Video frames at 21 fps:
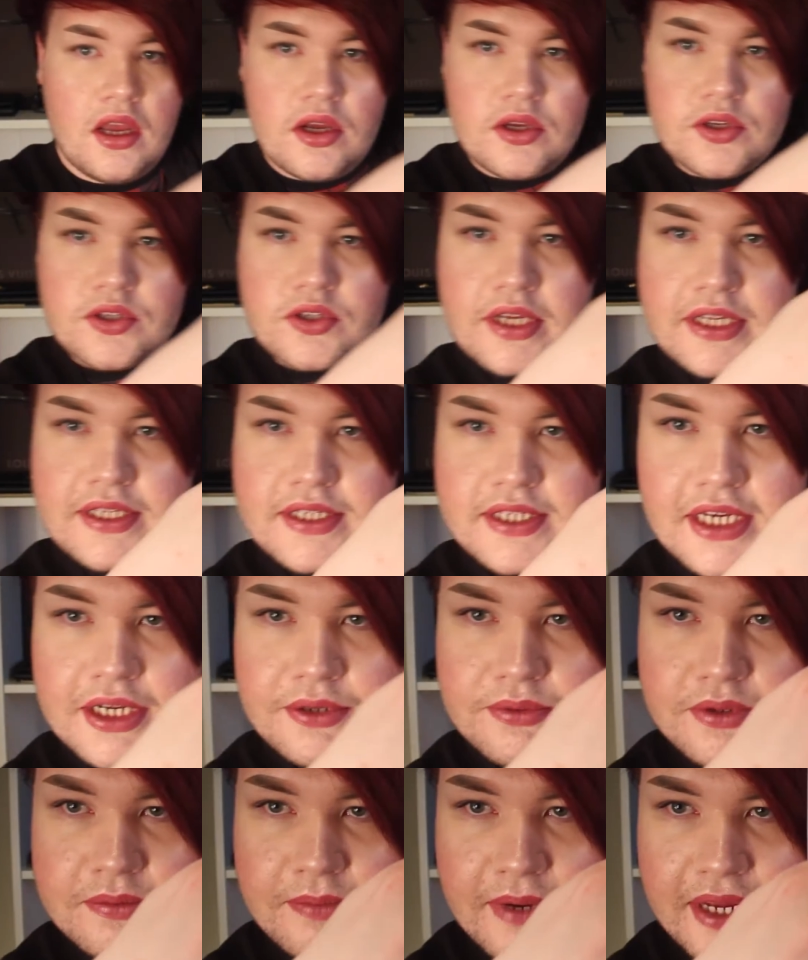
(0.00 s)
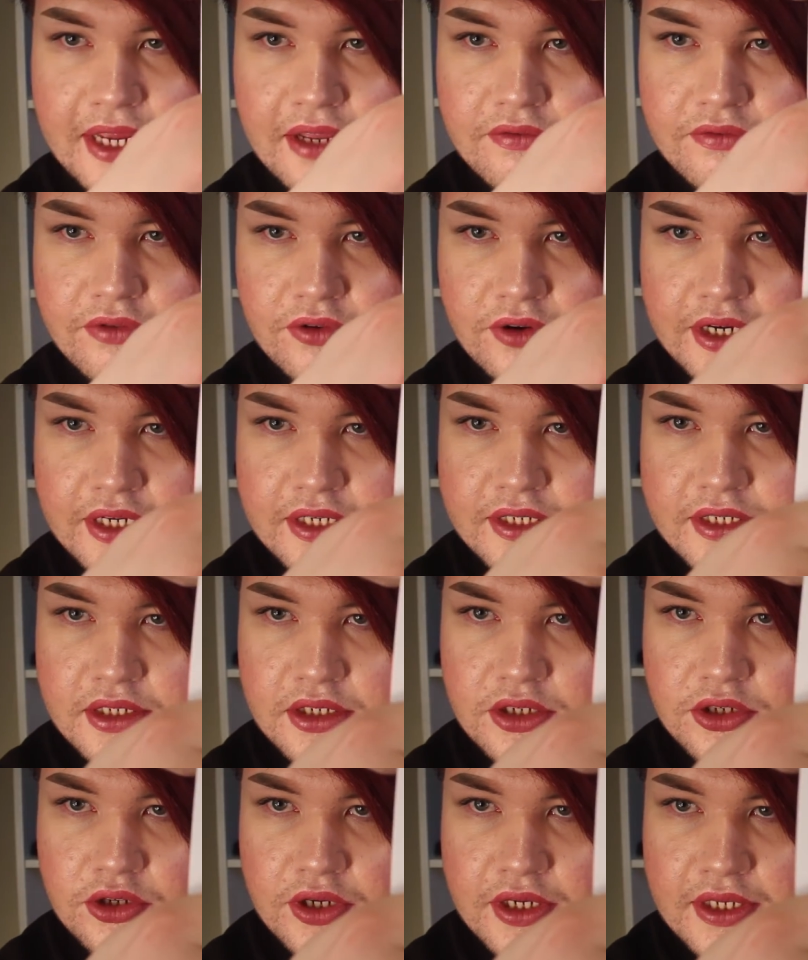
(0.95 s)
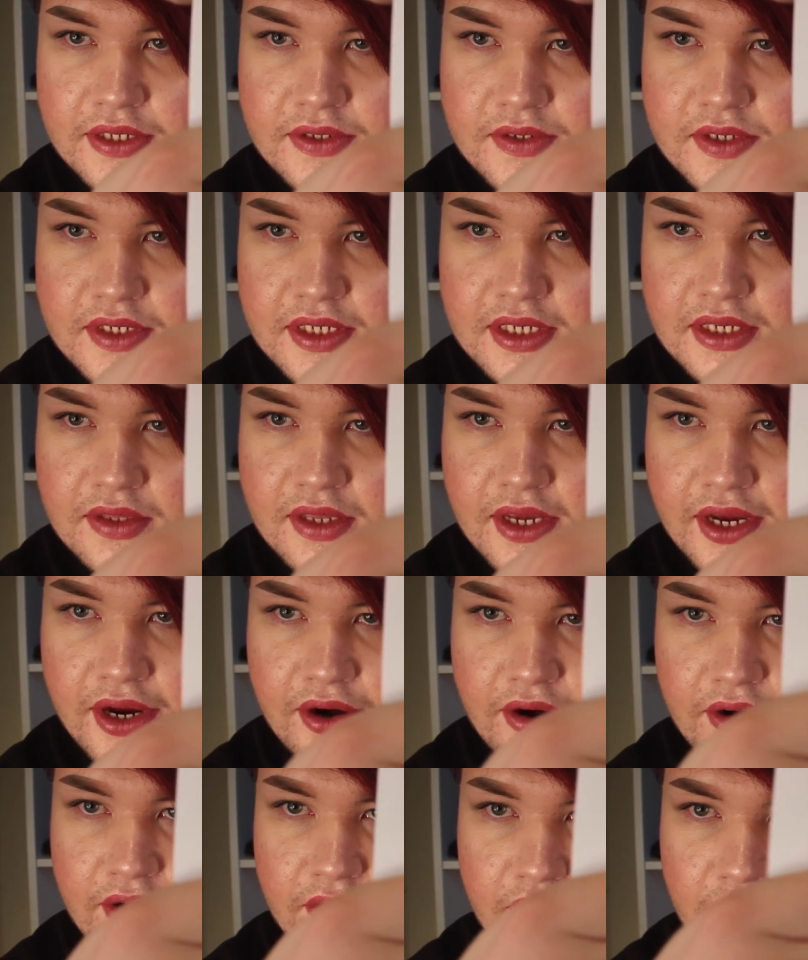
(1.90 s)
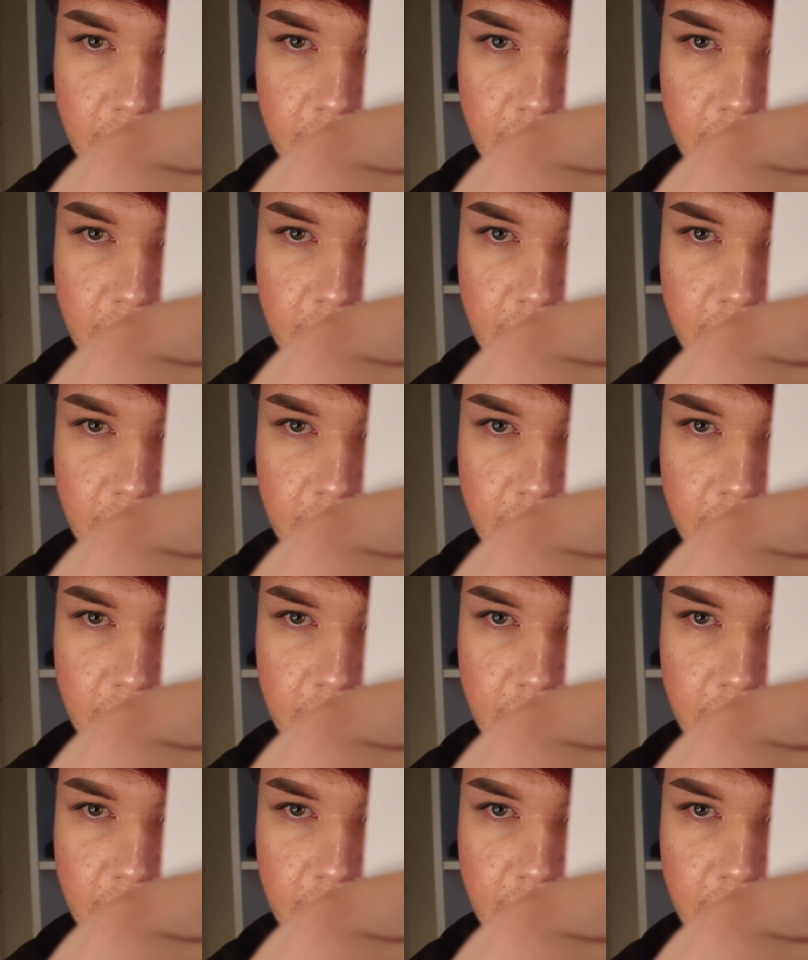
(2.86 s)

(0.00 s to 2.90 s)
So inside was my invoice. You can see there